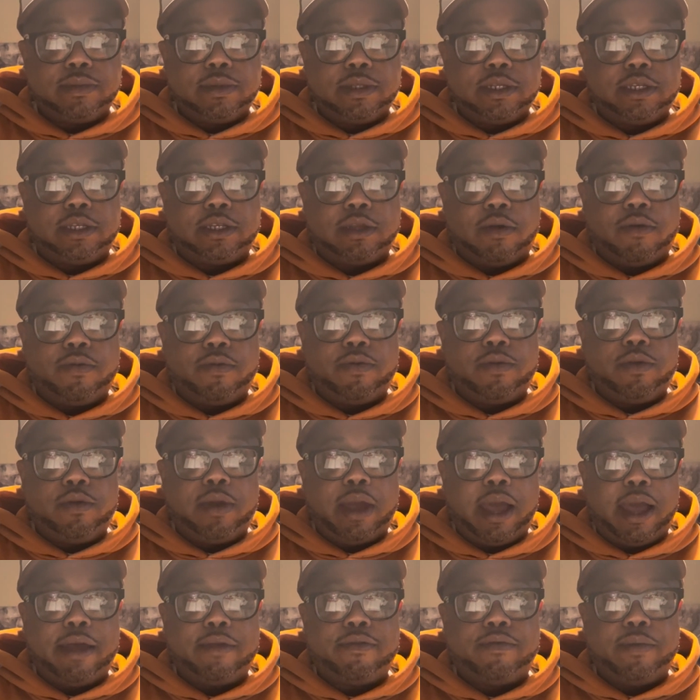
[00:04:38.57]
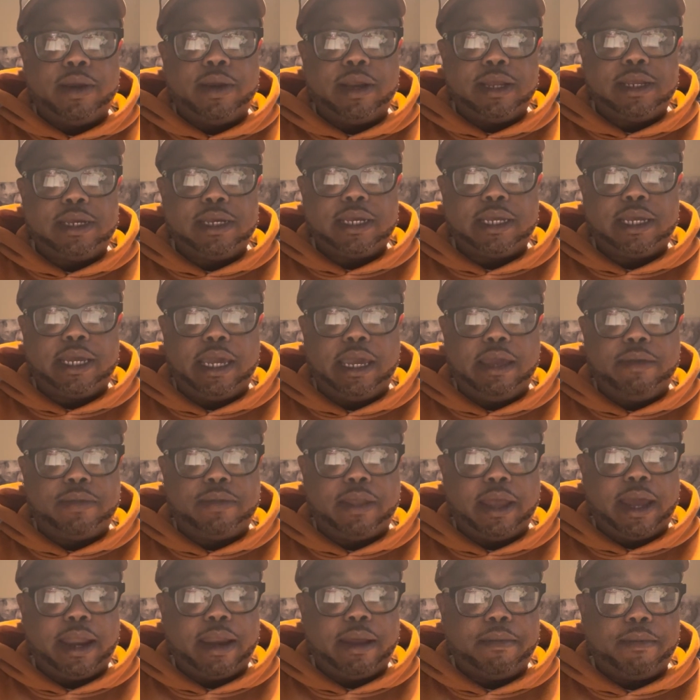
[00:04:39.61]
So you guys want to just keep
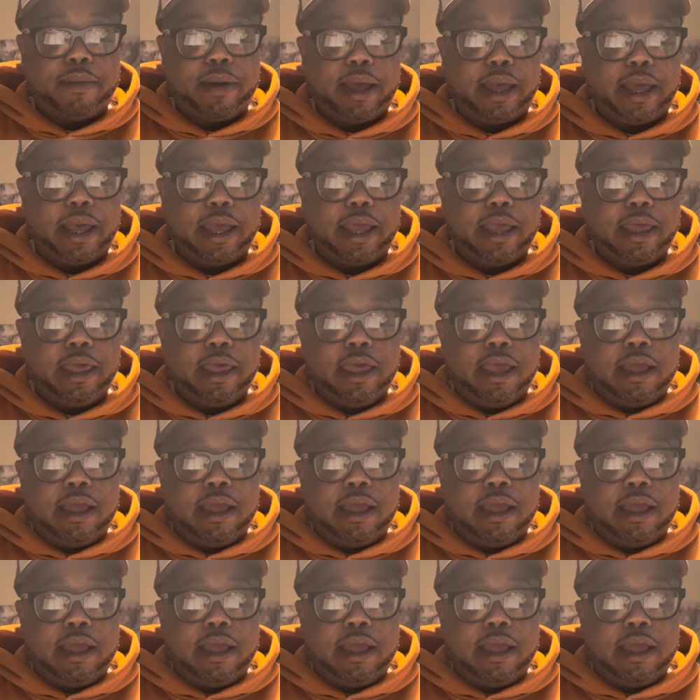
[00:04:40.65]
that in mind.